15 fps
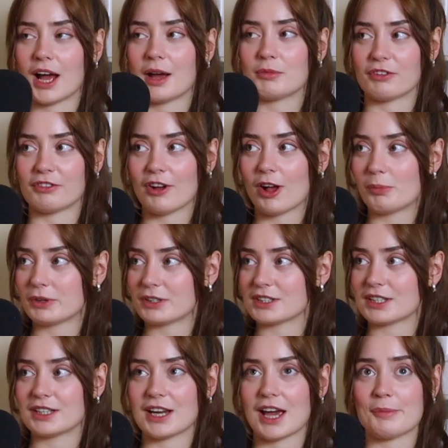I'm a fall
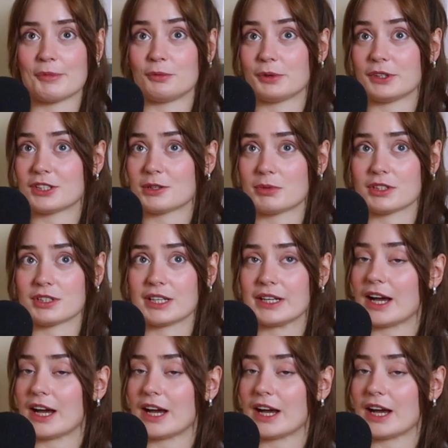person. I'm a winter person.